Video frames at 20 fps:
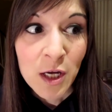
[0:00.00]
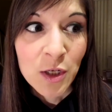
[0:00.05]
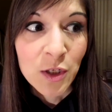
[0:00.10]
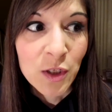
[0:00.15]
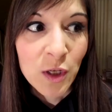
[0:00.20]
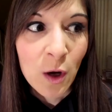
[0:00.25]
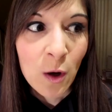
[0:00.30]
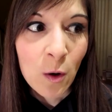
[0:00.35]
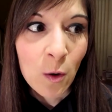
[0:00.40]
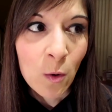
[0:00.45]

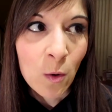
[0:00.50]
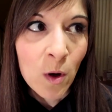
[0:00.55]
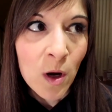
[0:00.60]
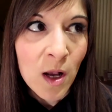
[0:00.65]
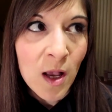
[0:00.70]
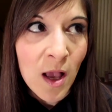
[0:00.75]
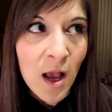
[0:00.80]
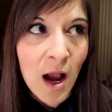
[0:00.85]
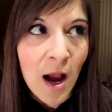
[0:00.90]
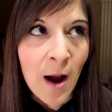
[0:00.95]
So
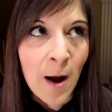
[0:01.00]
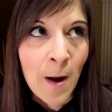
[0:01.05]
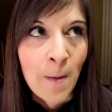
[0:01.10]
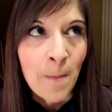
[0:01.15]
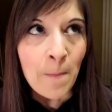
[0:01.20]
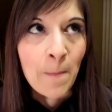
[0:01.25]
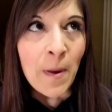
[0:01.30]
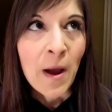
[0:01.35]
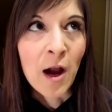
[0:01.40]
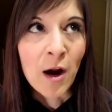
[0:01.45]

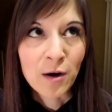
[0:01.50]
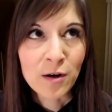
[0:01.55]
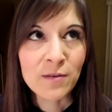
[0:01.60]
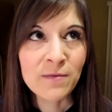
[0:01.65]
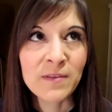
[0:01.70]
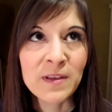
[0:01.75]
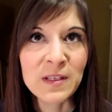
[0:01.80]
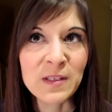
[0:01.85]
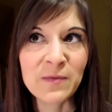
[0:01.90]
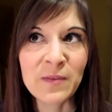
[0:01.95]
um, part
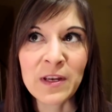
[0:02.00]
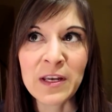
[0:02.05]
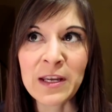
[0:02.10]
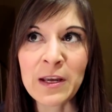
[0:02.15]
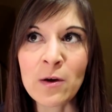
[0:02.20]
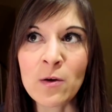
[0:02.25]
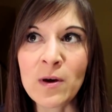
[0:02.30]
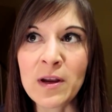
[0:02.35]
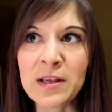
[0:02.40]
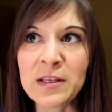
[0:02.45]
of this
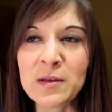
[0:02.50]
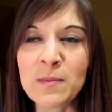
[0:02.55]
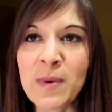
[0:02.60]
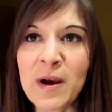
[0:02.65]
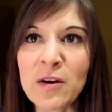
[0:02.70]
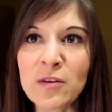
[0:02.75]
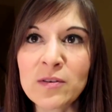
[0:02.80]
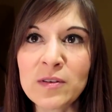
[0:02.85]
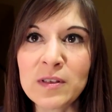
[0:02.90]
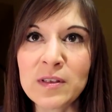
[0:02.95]
video is
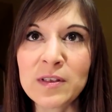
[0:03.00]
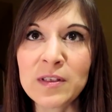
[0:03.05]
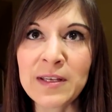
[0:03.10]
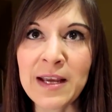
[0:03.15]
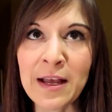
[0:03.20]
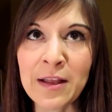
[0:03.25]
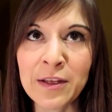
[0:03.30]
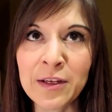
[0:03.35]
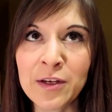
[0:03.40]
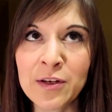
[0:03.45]
about
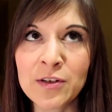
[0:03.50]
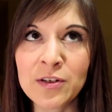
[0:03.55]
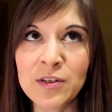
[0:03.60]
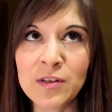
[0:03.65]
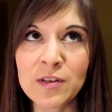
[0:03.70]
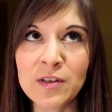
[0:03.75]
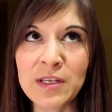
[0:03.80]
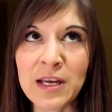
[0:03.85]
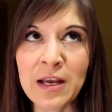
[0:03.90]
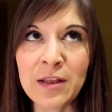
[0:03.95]
telling, your,
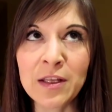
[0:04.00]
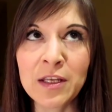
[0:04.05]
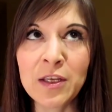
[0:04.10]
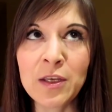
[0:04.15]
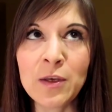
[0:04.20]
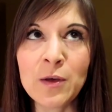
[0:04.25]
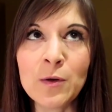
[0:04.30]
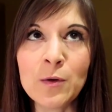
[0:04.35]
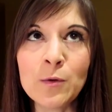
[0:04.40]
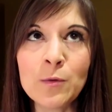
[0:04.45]
telling
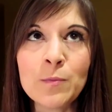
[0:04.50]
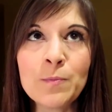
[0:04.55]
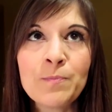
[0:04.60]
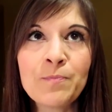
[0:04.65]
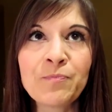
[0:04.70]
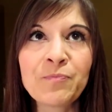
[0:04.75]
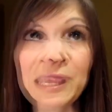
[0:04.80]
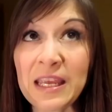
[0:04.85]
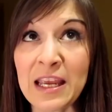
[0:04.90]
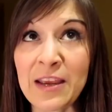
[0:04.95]
you
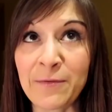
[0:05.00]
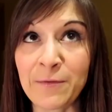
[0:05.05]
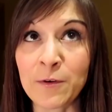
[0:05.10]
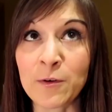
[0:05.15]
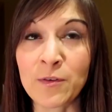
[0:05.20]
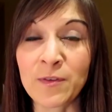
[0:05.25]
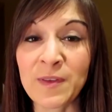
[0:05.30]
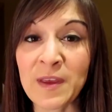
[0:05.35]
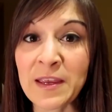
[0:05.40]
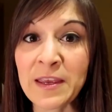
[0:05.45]
if
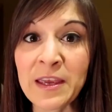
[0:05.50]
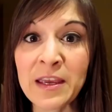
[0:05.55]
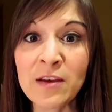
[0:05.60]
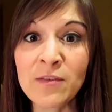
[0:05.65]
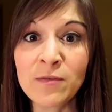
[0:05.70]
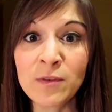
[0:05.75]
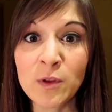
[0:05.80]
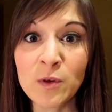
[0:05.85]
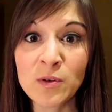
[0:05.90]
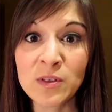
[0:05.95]
you're thinking
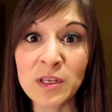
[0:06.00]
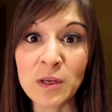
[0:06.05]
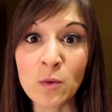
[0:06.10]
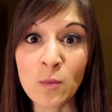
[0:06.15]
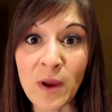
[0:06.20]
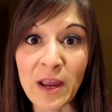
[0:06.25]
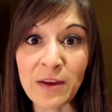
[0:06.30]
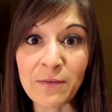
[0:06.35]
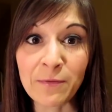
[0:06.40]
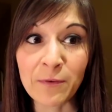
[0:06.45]
of
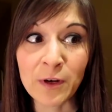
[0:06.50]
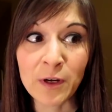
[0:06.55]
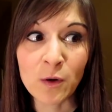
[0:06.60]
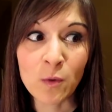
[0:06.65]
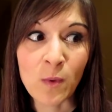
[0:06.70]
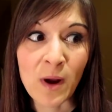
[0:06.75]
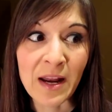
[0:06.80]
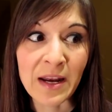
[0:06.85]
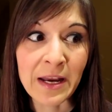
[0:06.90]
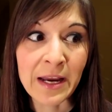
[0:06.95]
losing weight for
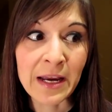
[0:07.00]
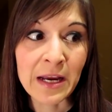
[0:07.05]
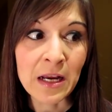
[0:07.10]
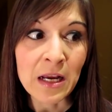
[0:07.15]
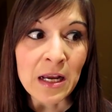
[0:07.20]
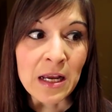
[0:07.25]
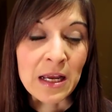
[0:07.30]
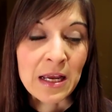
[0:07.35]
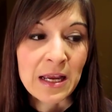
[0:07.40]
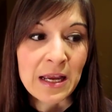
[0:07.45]
your
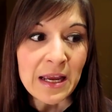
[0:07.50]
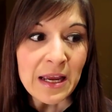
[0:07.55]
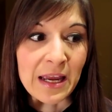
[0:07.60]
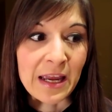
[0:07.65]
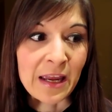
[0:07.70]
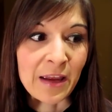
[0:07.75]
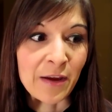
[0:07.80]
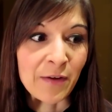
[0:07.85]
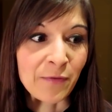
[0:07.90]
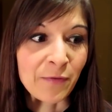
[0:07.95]
wedding,
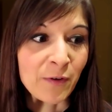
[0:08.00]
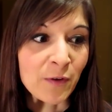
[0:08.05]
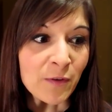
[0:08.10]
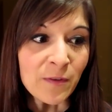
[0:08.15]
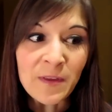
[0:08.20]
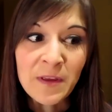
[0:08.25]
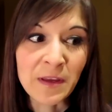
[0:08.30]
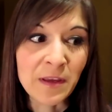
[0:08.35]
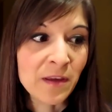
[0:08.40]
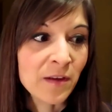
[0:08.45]
if you're
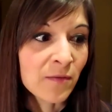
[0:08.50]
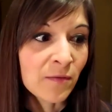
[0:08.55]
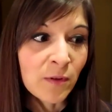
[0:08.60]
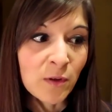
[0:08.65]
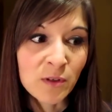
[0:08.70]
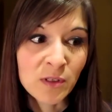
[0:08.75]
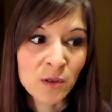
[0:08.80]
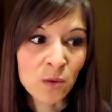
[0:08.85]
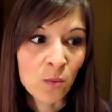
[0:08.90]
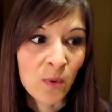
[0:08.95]
thinking of
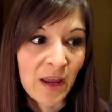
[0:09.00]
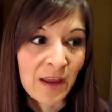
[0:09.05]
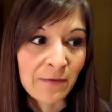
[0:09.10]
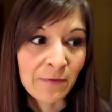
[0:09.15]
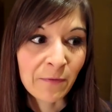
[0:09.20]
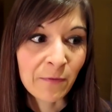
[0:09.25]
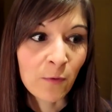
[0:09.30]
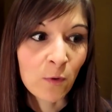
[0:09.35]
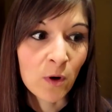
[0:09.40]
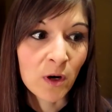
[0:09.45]
losing weight
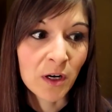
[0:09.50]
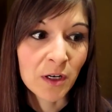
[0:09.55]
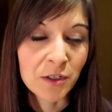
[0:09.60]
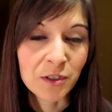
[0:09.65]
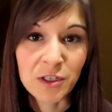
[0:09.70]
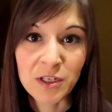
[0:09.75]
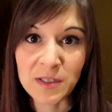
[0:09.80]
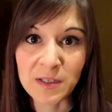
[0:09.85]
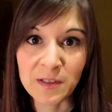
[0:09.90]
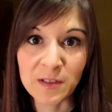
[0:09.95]
for
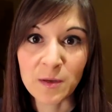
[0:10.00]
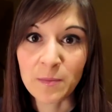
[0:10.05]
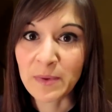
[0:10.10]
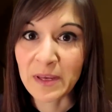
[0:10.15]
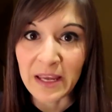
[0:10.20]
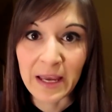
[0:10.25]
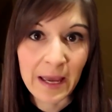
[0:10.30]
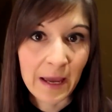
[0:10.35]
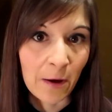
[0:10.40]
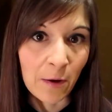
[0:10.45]
just to
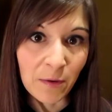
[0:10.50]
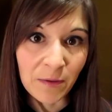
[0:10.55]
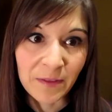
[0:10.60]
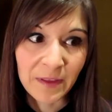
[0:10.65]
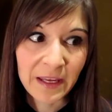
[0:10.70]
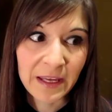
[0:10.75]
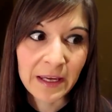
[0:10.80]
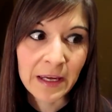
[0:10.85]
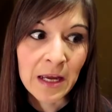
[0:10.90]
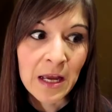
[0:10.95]
be
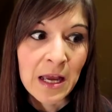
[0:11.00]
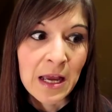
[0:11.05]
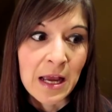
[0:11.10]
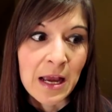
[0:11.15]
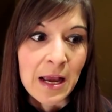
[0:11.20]
healthy,